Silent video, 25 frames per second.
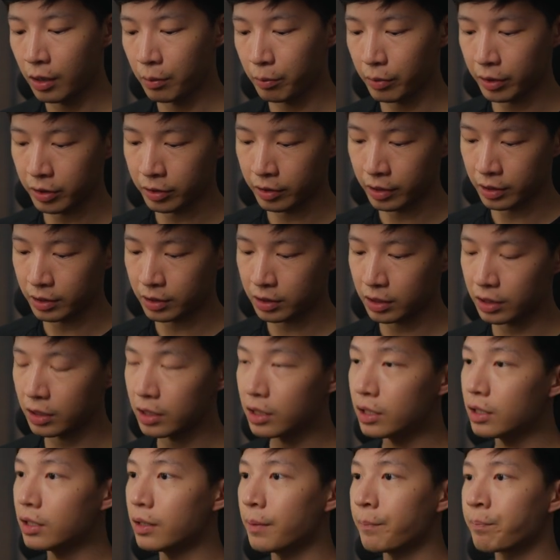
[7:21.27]
but you can
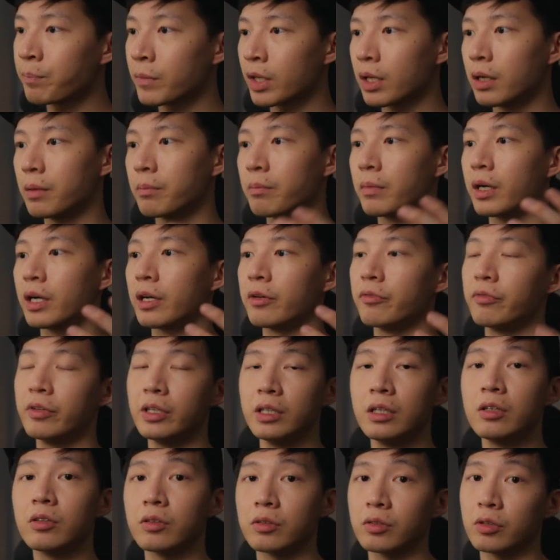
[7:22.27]
see my
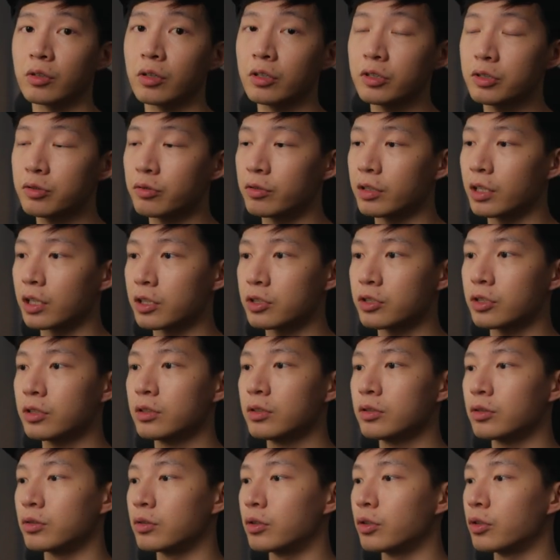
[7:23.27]
video on noise
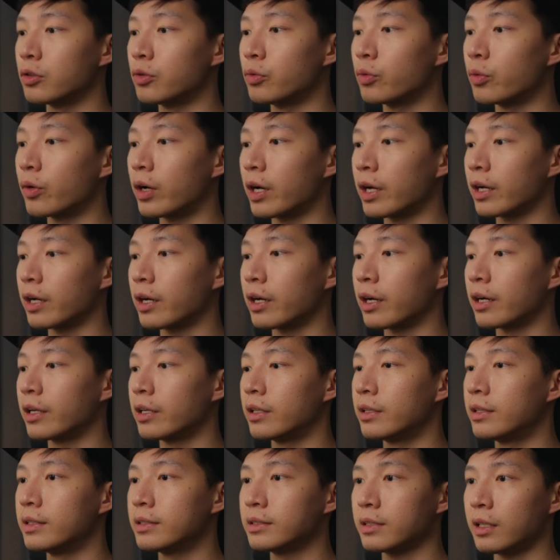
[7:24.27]
reduction to know why
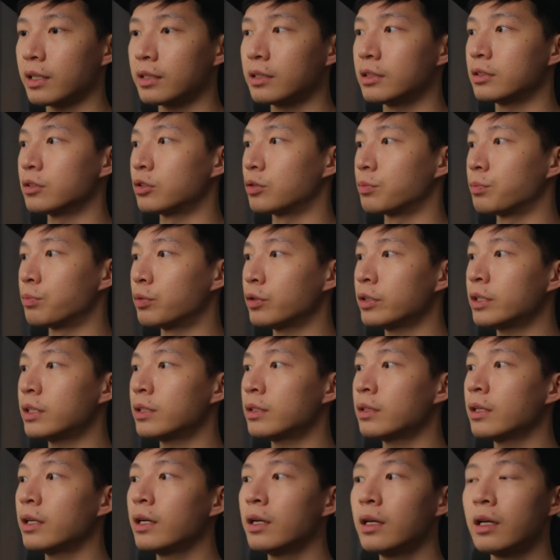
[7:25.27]
I decided to put it